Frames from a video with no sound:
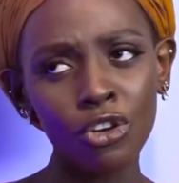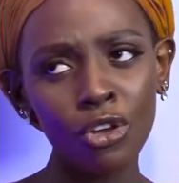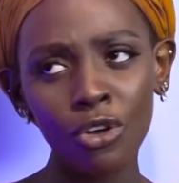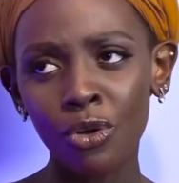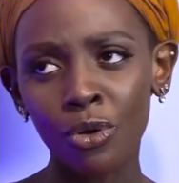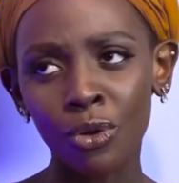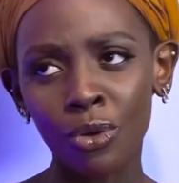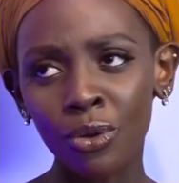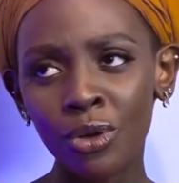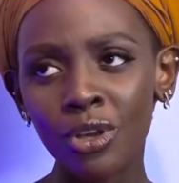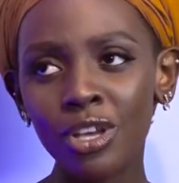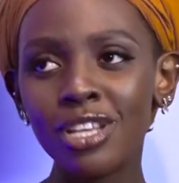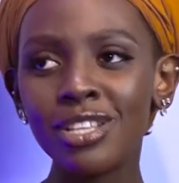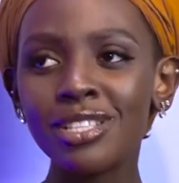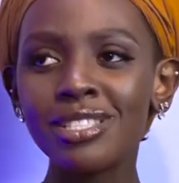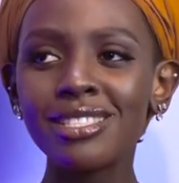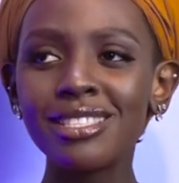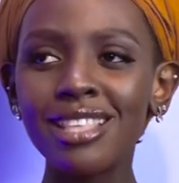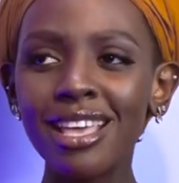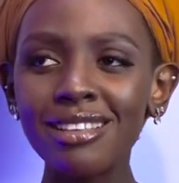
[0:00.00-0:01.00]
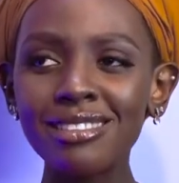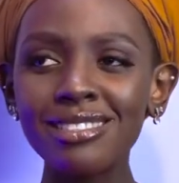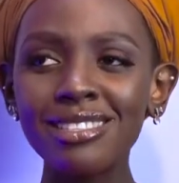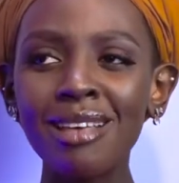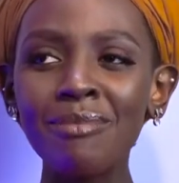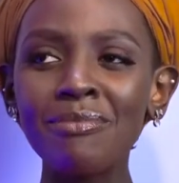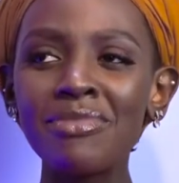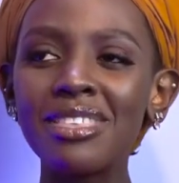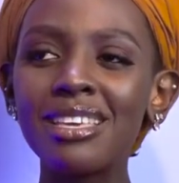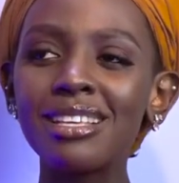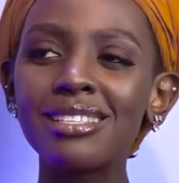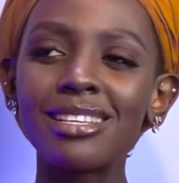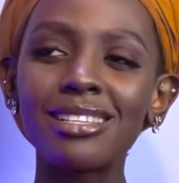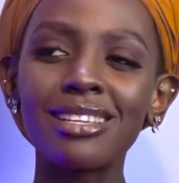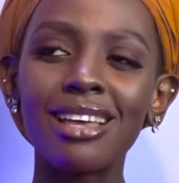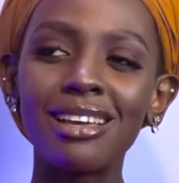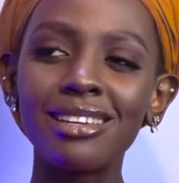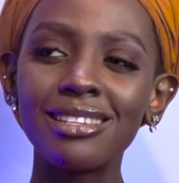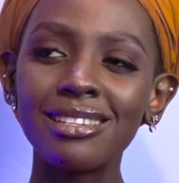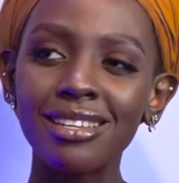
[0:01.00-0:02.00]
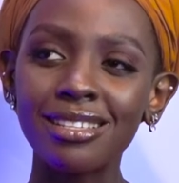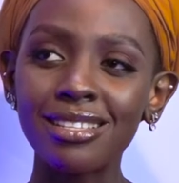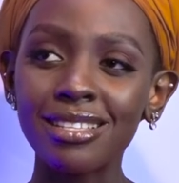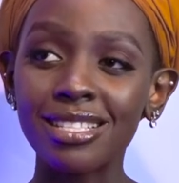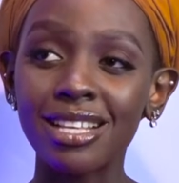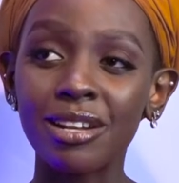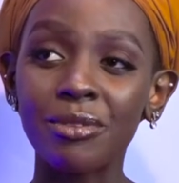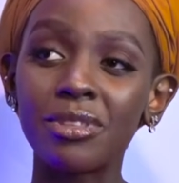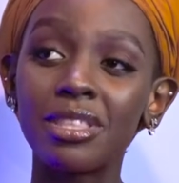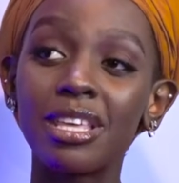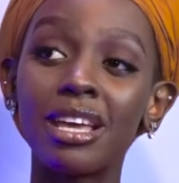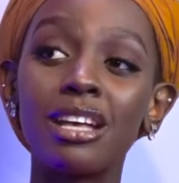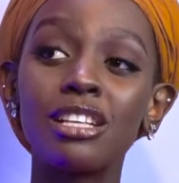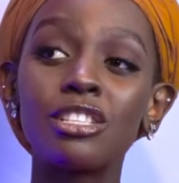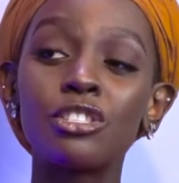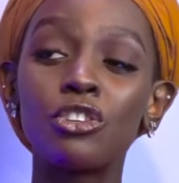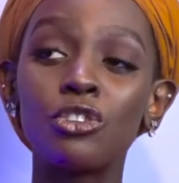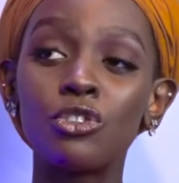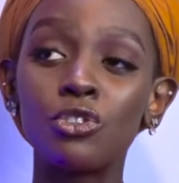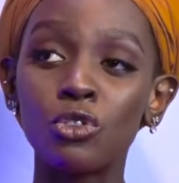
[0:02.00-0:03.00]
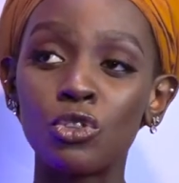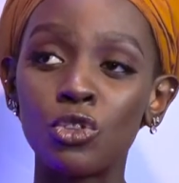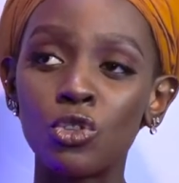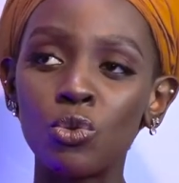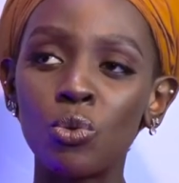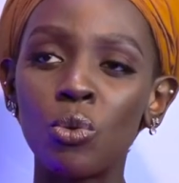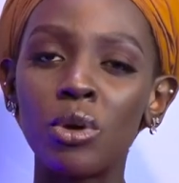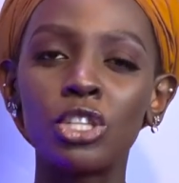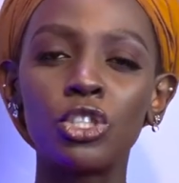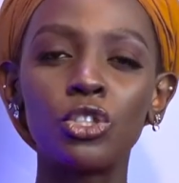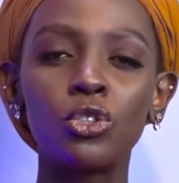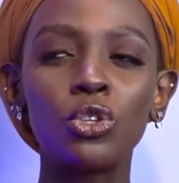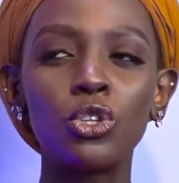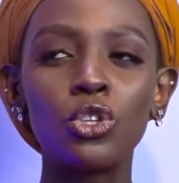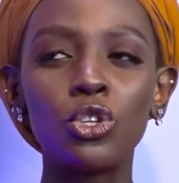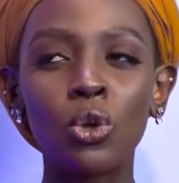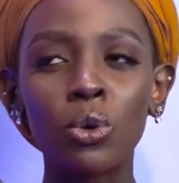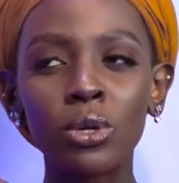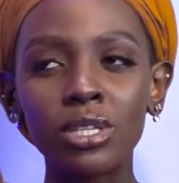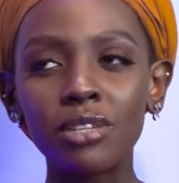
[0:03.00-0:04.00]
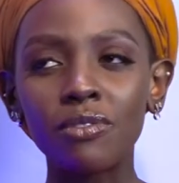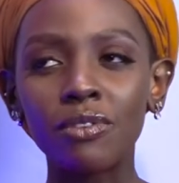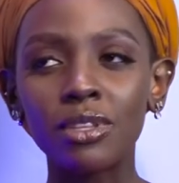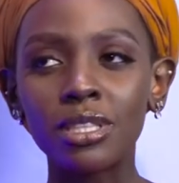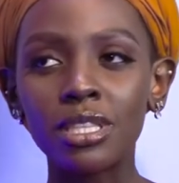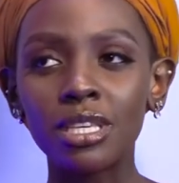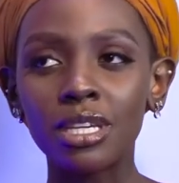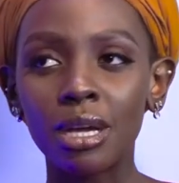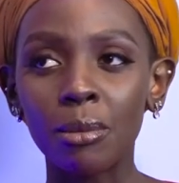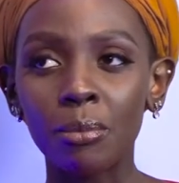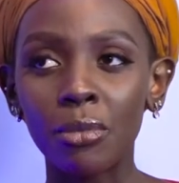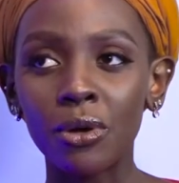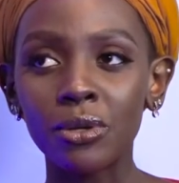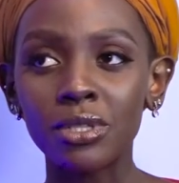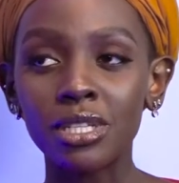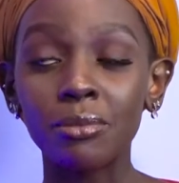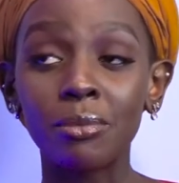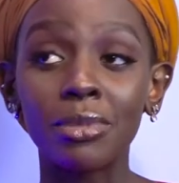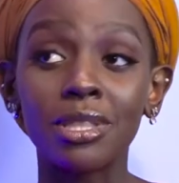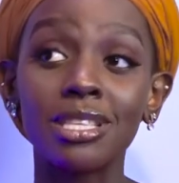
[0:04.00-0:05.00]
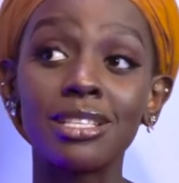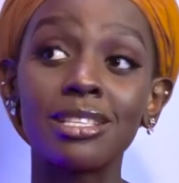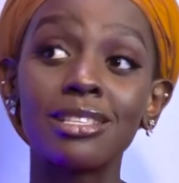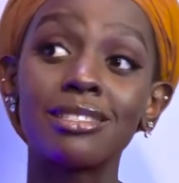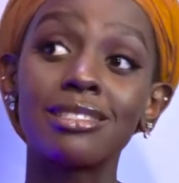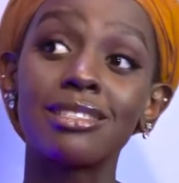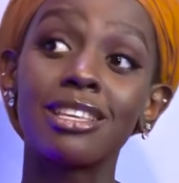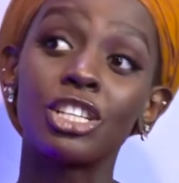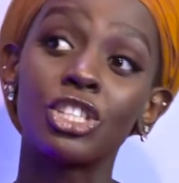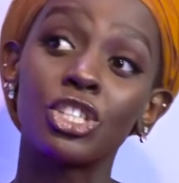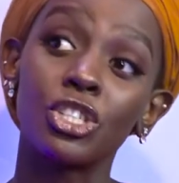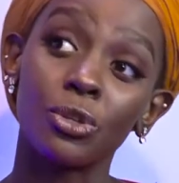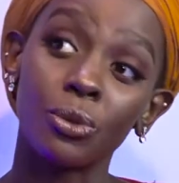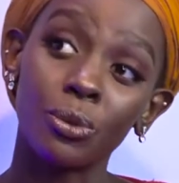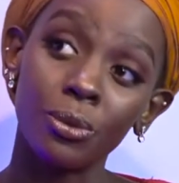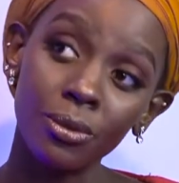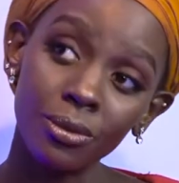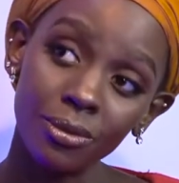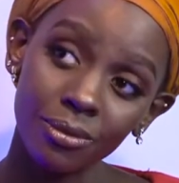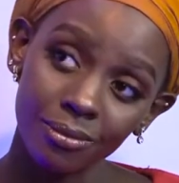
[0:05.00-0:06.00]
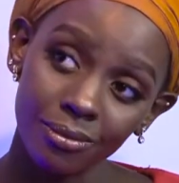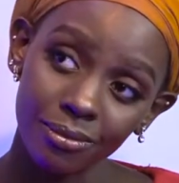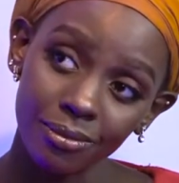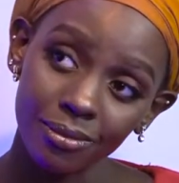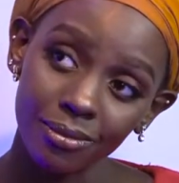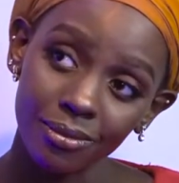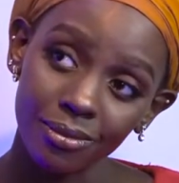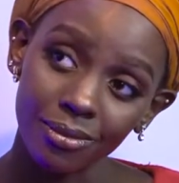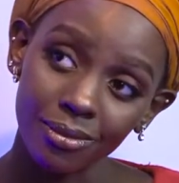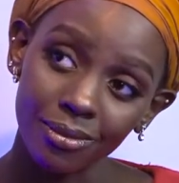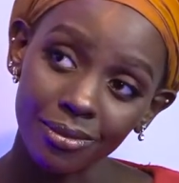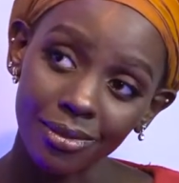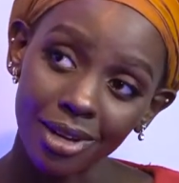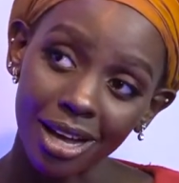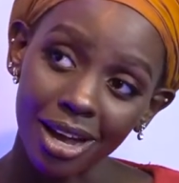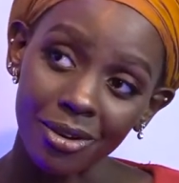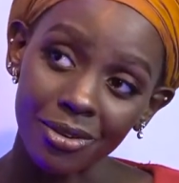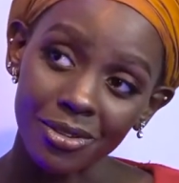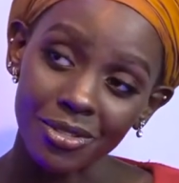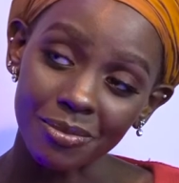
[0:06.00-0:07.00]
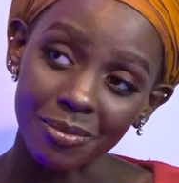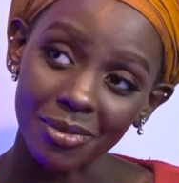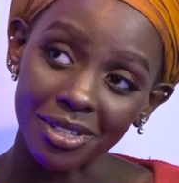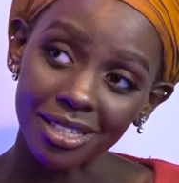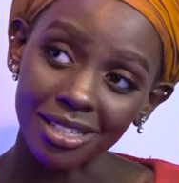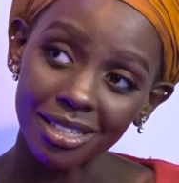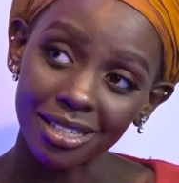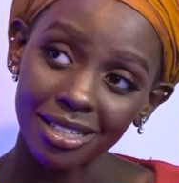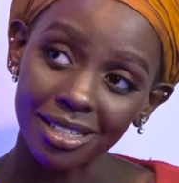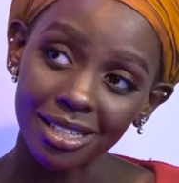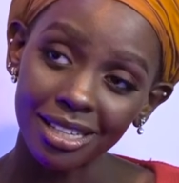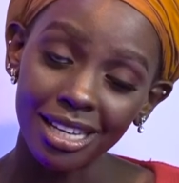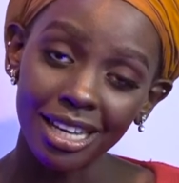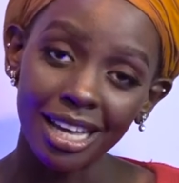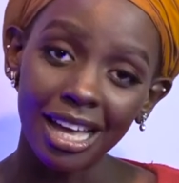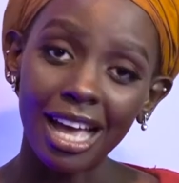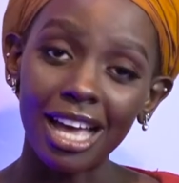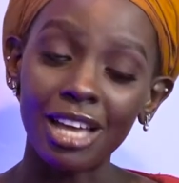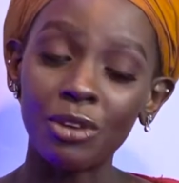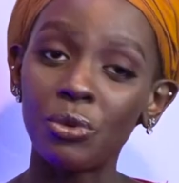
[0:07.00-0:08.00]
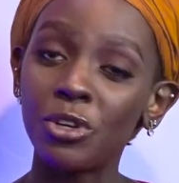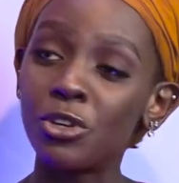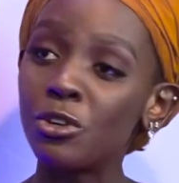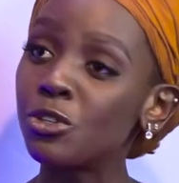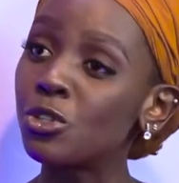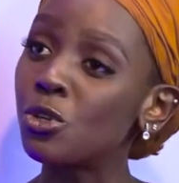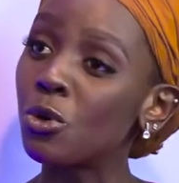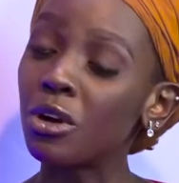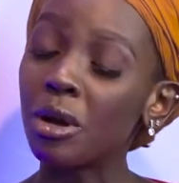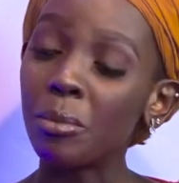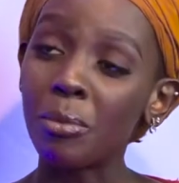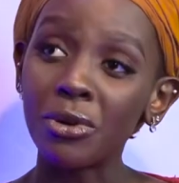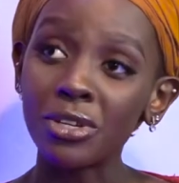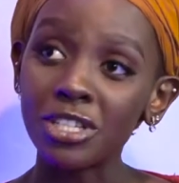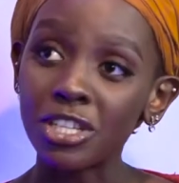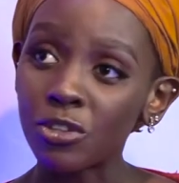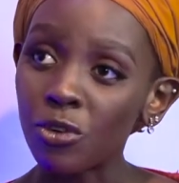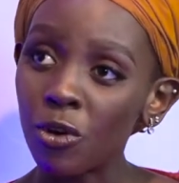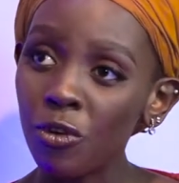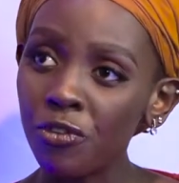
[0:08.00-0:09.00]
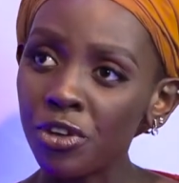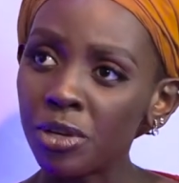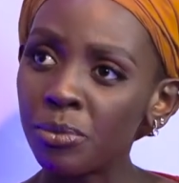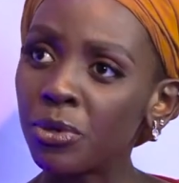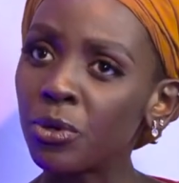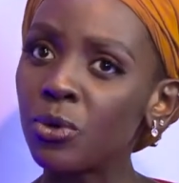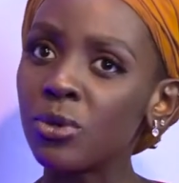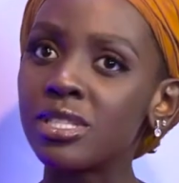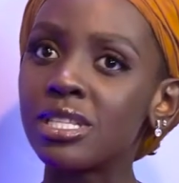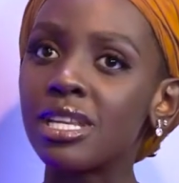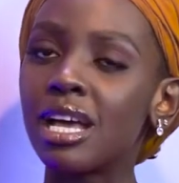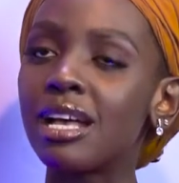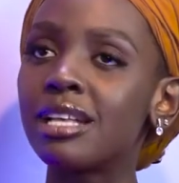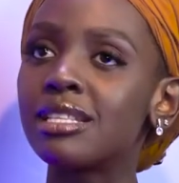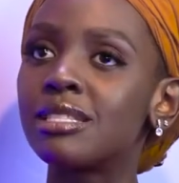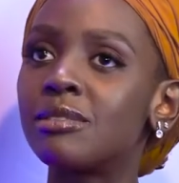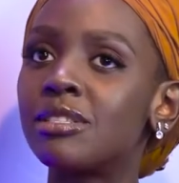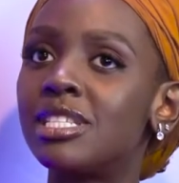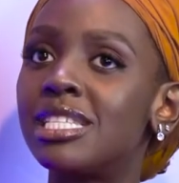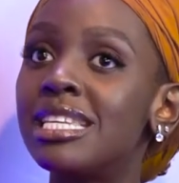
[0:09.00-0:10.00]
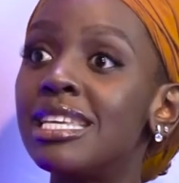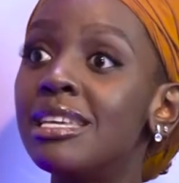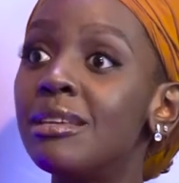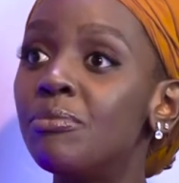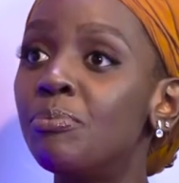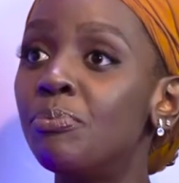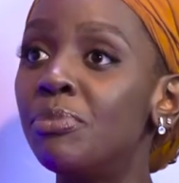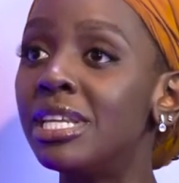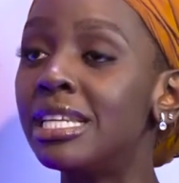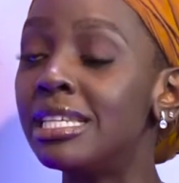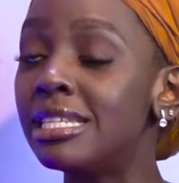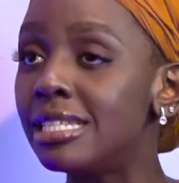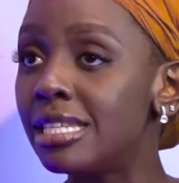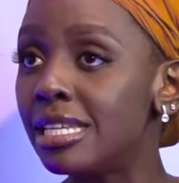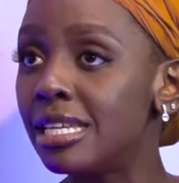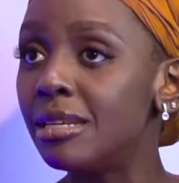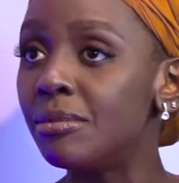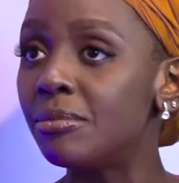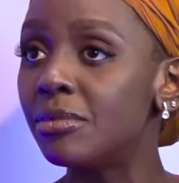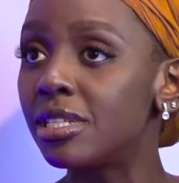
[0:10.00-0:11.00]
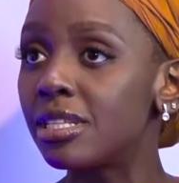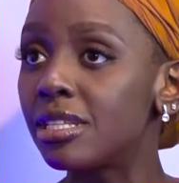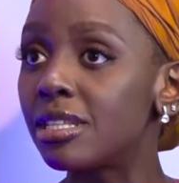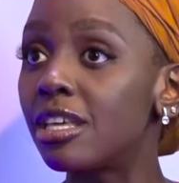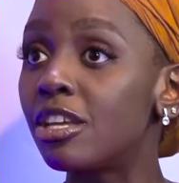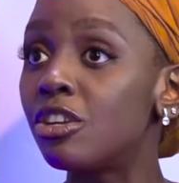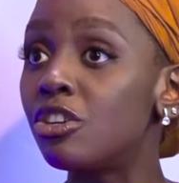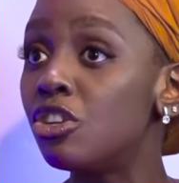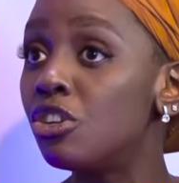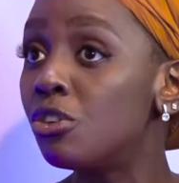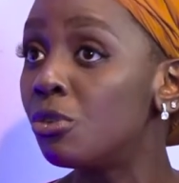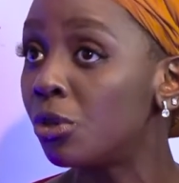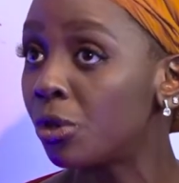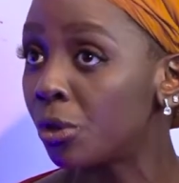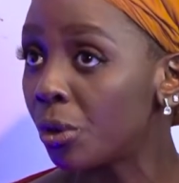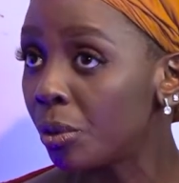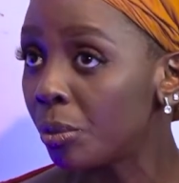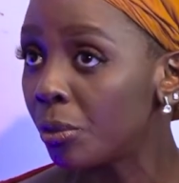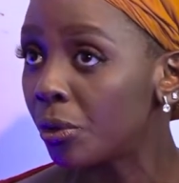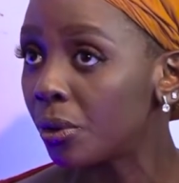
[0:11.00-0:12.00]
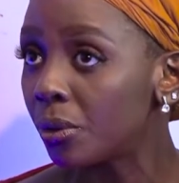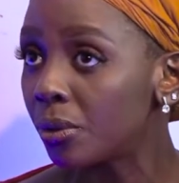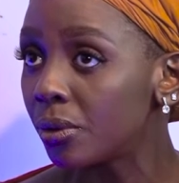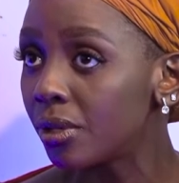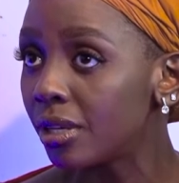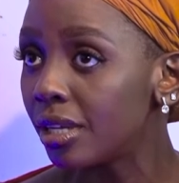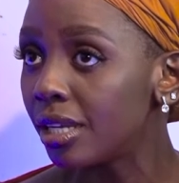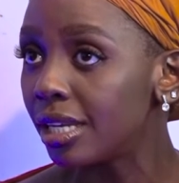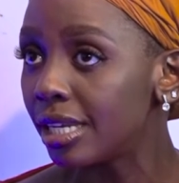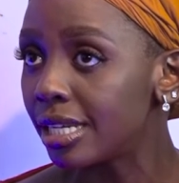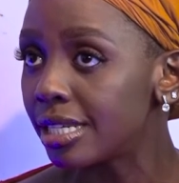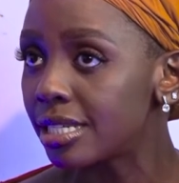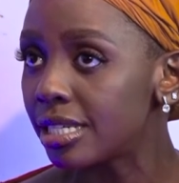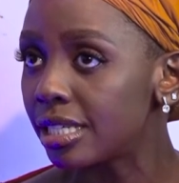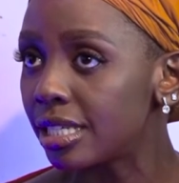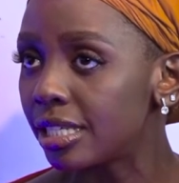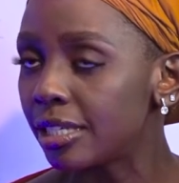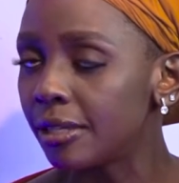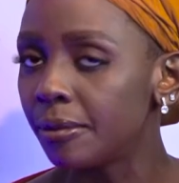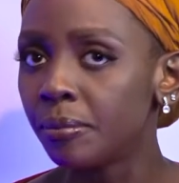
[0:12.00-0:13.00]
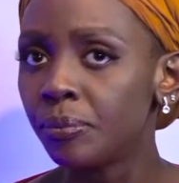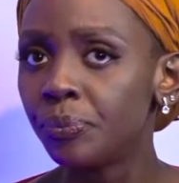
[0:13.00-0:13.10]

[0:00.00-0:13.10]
No. There are some things that are unnecessary they ask you to do and you don't even think about it, but this is sexual harassment. And we don't talk about it often because it has been deemed the new normal lately.